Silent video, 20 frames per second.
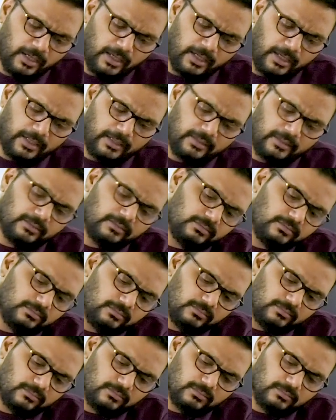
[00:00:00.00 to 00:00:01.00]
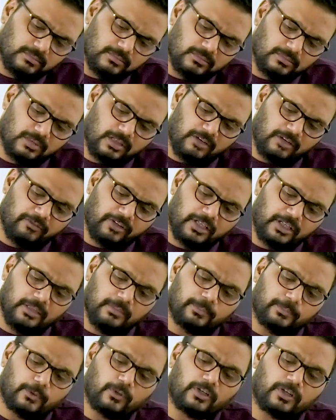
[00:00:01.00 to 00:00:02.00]
And a very
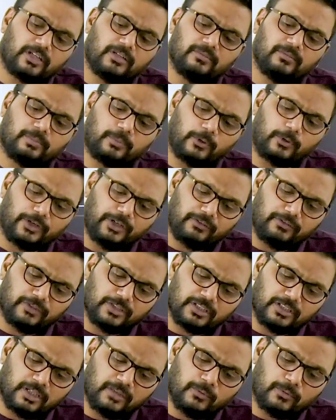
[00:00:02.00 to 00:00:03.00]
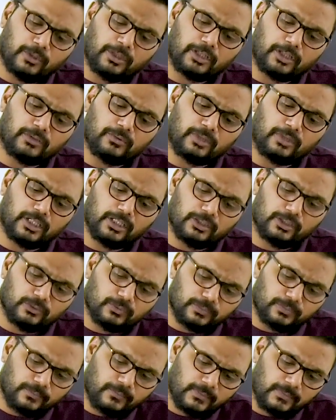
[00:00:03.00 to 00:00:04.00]
important point which I wanted to tell
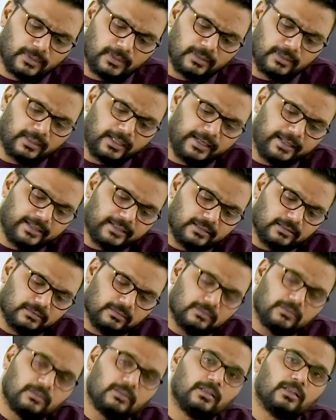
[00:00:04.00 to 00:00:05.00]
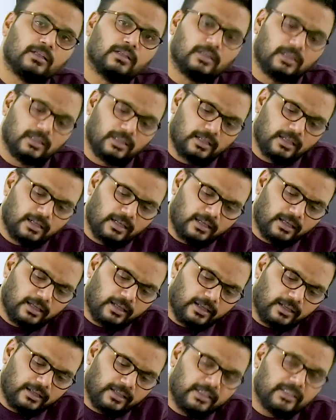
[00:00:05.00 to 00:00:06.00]
you, like
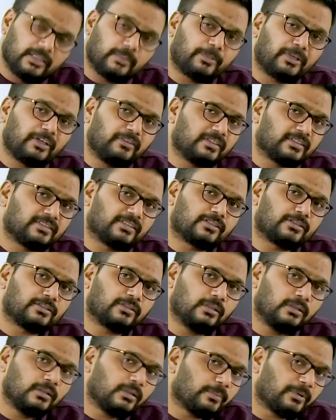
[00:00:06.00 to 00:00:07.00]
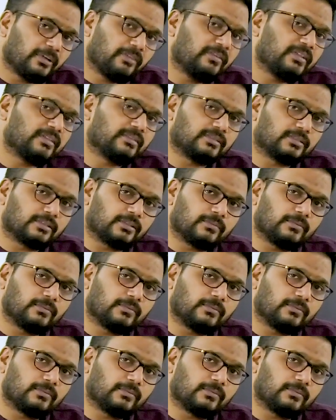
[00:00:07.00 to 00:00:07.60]
in the previous session, in the previous